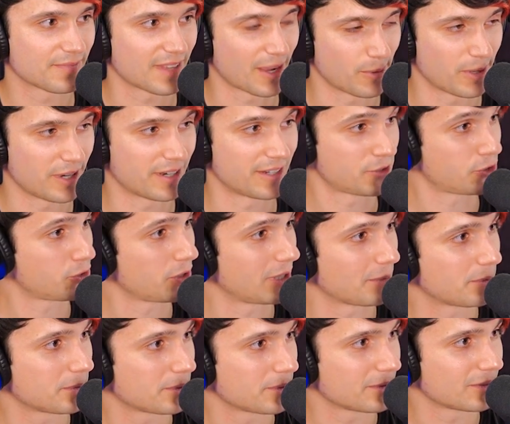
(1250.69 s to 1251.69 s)
I went on a
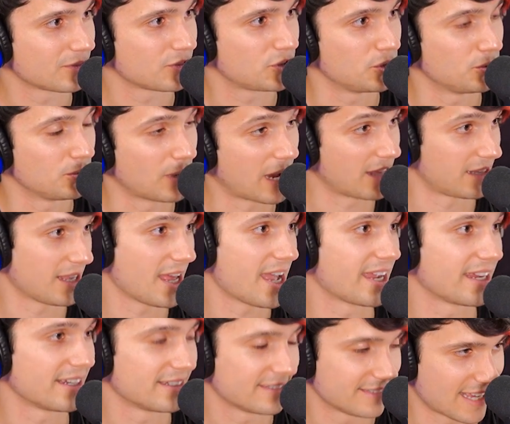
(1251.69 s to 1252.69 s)
trip to LA,
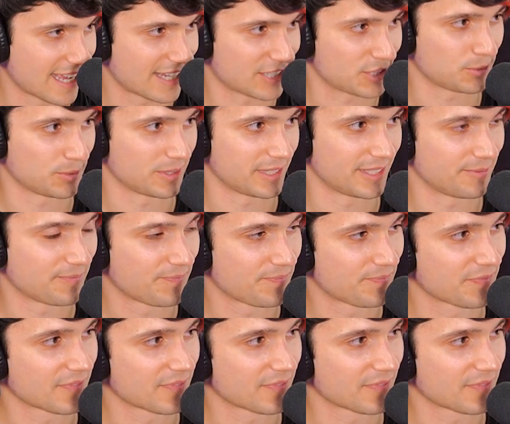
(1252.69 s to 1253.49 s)
actually,